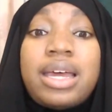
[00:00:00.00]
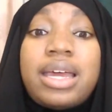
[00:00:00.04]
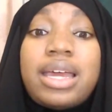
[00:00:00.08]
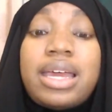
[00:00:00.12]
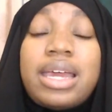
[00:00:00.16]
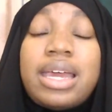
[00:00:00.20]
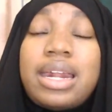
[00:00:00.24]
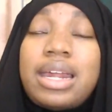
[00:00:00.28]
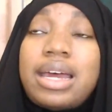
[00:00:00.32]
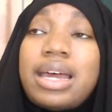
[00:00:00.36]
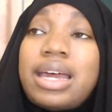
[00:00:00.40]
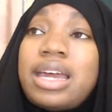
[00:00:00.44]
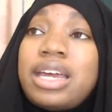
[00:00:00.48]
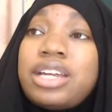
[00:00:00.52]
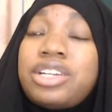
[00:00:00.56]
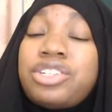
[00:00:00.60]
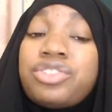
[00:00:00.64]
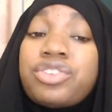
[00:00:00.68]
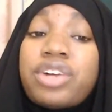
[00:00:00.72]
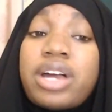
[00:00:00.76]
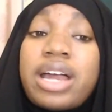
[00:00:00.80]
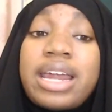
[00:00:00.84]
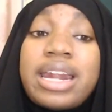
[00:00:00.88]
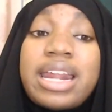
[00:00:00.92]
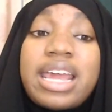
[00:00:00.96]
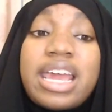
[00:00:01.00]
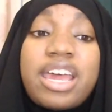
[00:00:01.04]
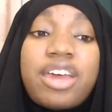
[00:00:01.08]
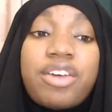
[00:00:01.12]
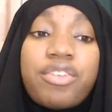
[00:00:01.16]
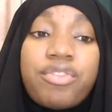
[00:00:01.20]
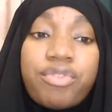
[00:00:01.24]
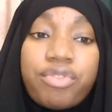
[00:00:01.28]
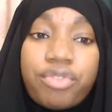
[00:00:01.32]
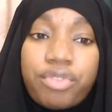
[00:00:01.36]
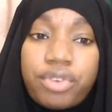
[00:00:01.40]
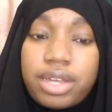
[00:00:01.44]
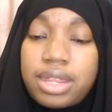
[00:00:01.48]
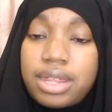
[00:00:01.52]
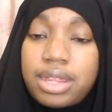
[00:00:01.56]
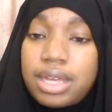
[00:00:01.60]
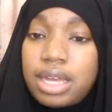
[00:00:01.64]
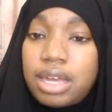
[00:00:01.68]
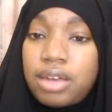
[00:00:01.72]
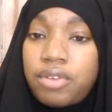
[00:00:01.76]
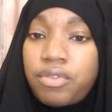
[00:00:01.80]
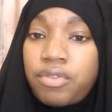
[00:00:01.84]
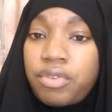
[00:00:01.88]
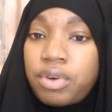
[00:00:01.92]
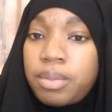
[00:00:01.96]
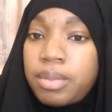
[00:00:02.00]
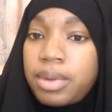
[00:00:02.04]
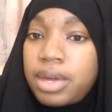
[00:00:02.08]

And I had tried everything for